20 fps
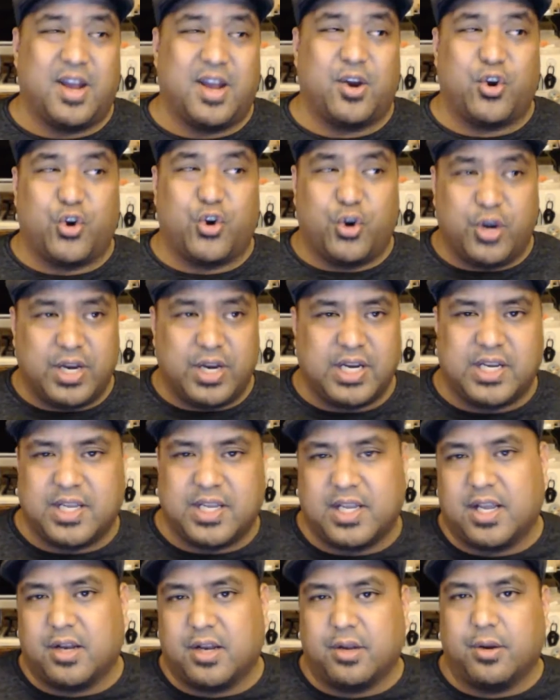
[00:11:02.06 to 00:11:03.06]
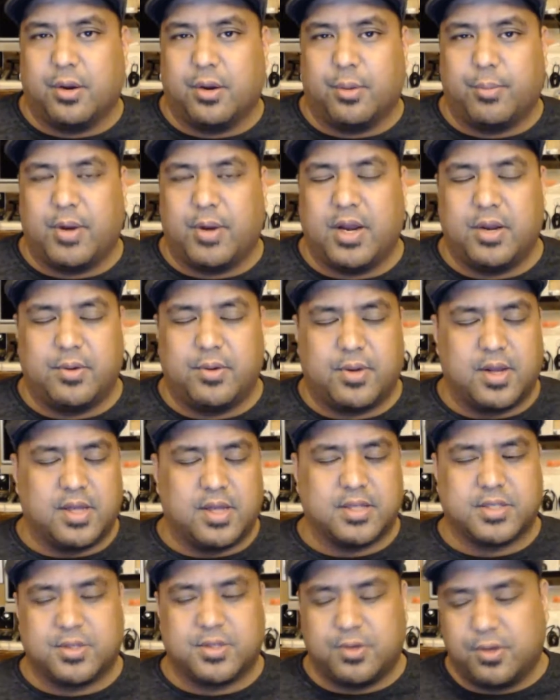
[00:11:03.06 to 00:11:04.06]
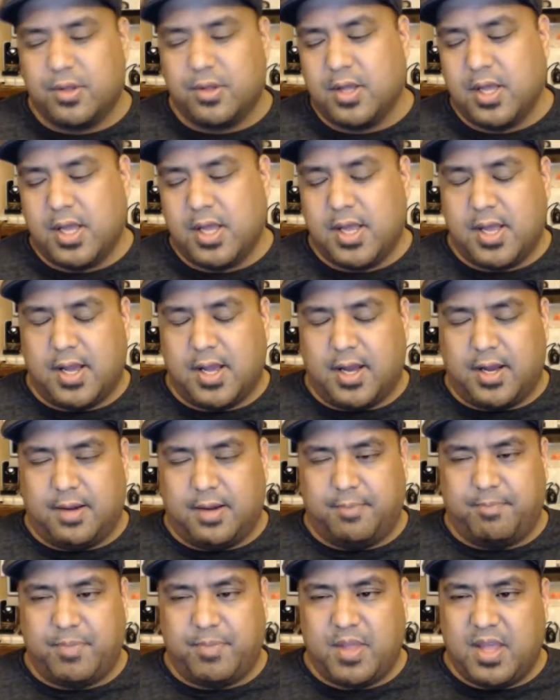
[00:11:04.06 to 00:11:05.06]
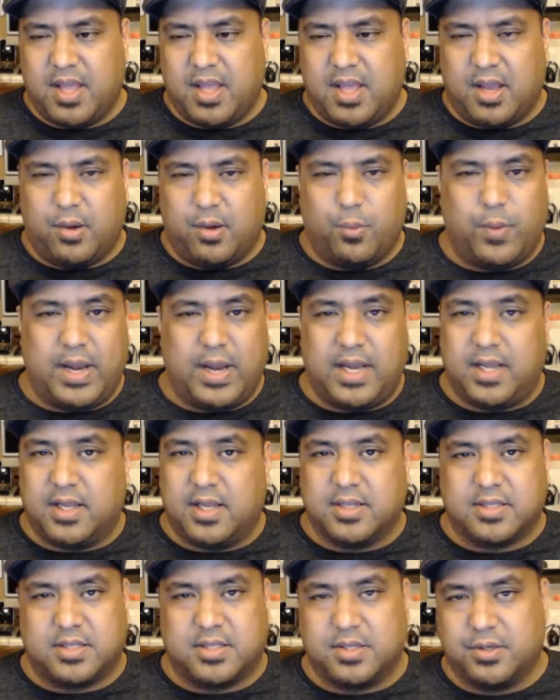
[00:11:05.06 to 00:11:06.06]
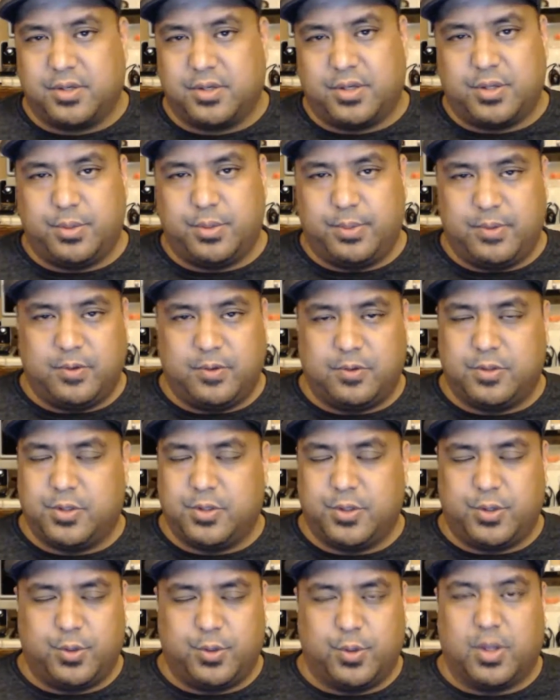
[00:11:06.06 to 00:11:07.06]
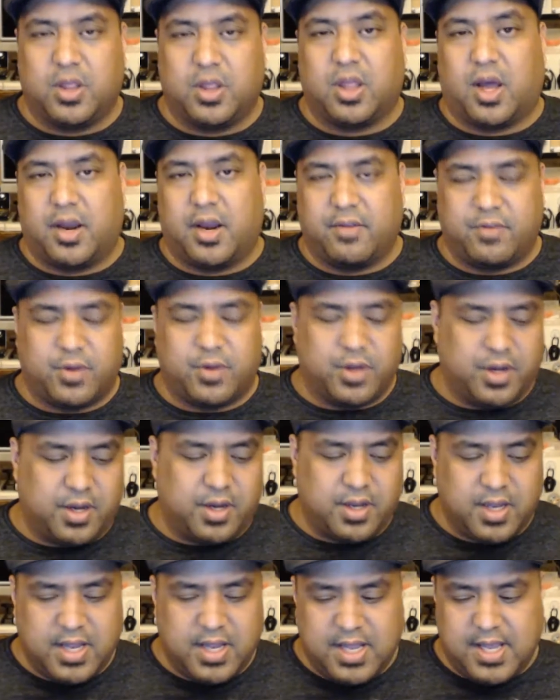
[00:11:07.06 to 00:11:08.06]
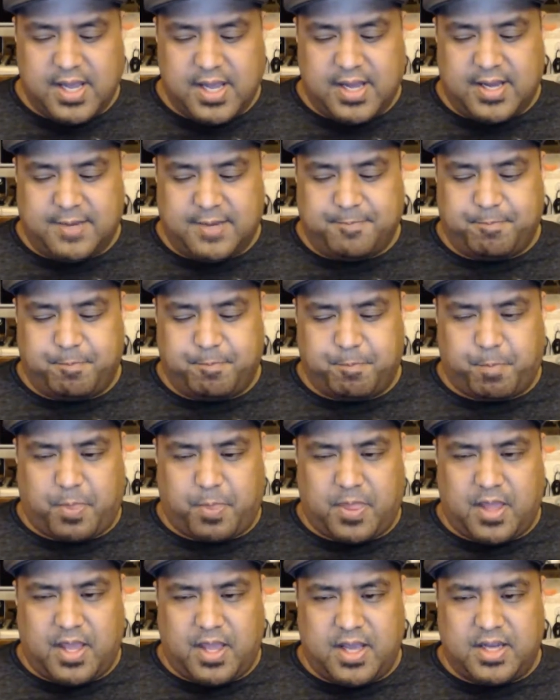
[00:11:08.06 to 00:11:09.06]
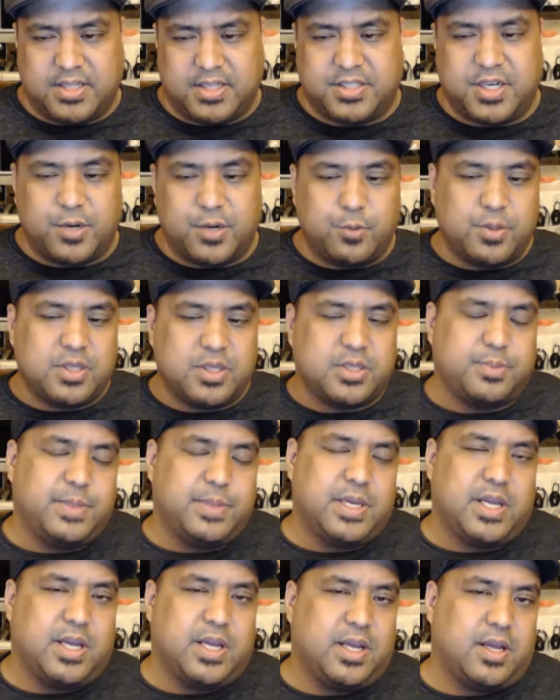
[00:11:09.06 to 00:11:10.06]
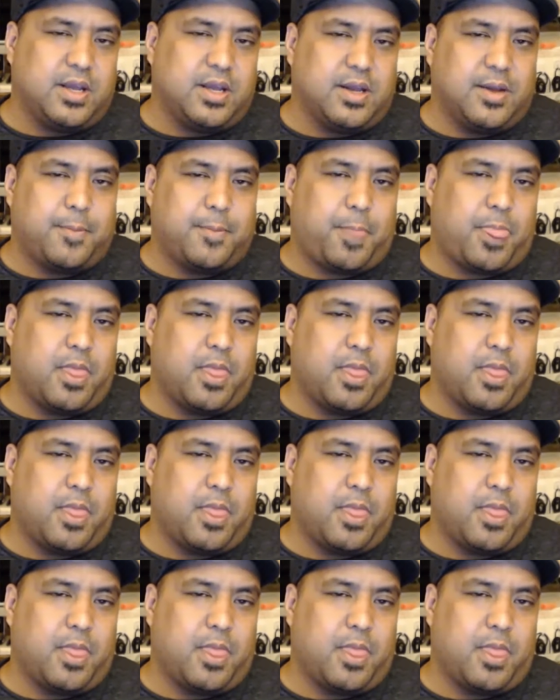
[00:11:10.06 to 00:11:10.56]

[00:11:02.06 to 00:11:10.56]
not hurting to get a brand new console, waiting is going to do you a lot of good. Generally speaking,